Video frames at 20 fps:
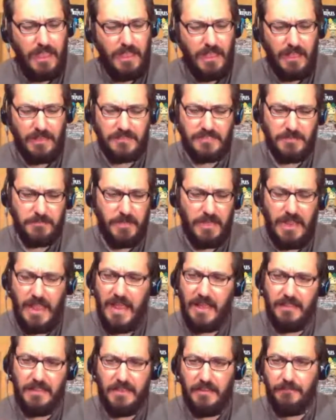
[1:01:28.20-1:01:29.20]
some kind of
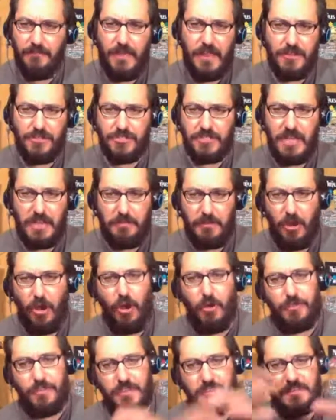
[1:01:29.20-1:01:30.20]
alien invasion game, but all
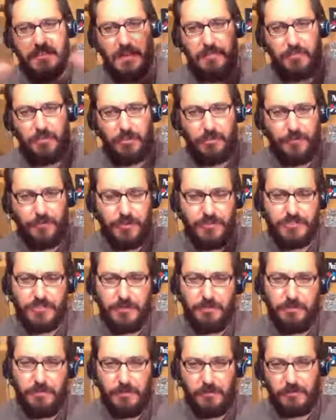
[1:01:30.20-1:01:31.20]
within the same universe, and
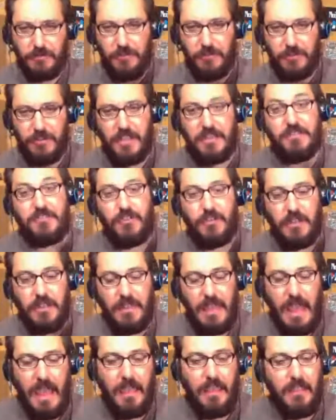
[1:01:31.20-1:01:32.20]
they're kickstarting
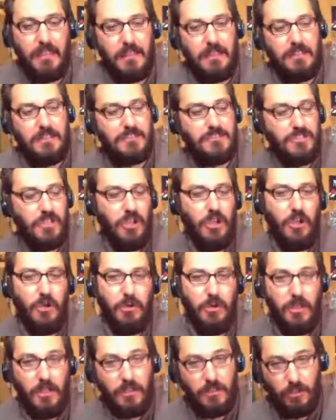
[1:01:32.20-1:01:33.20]
that. So
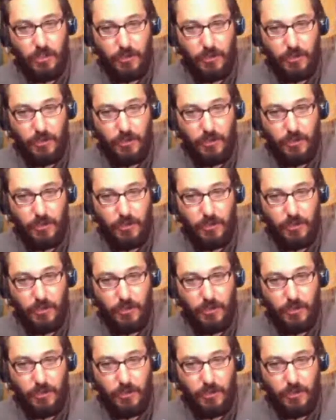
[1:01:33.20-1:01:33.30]
look